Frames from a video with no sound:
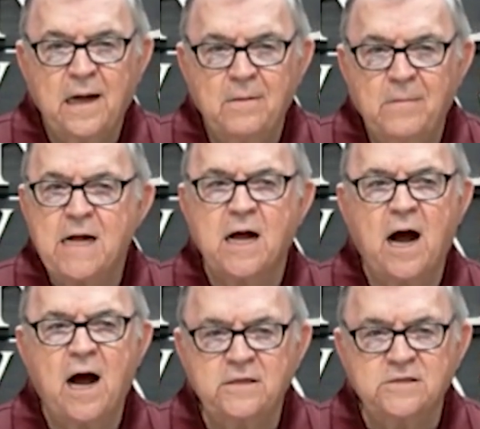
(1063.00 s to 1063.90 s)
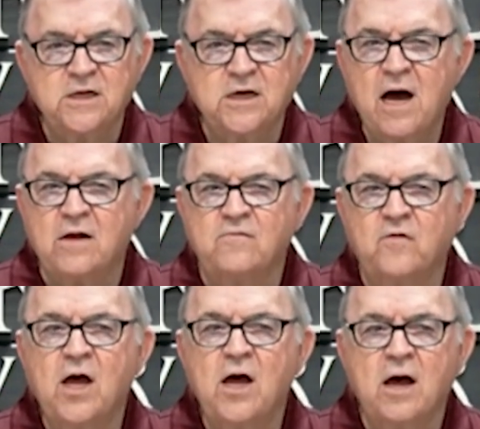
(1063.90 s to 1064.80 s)
My God is a God of
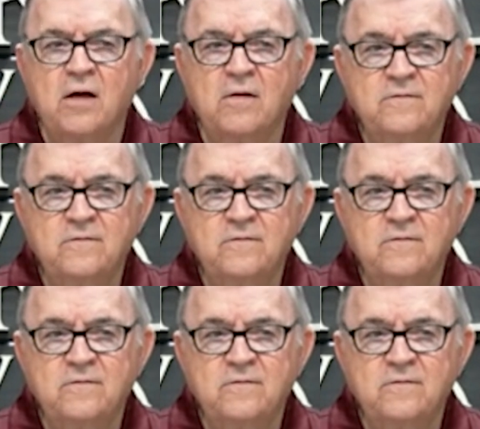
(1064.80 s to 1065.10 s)
love.